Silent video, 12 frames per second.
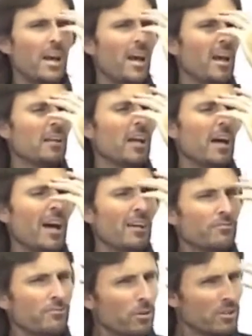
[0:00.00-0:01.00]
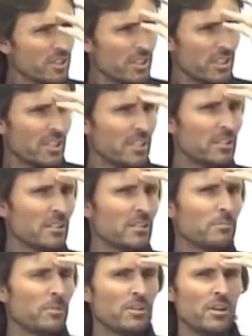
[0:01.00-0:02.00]
and unfortunately,
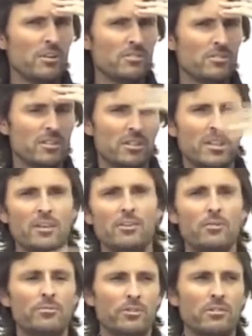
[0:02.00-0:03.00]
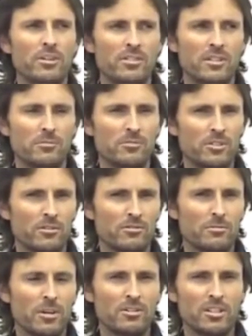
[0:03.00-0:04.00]
because they're not progressing themselves
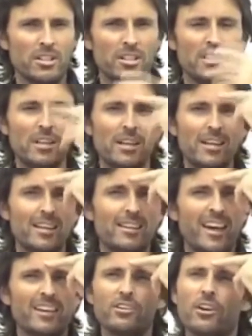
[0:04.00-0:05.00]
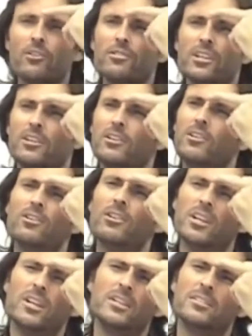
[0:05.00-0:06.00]
emotionally, they can only learn
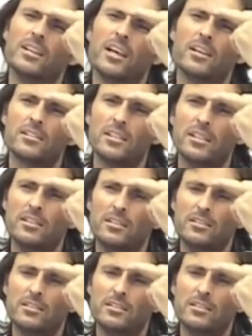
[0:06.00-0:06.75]
it intellectually.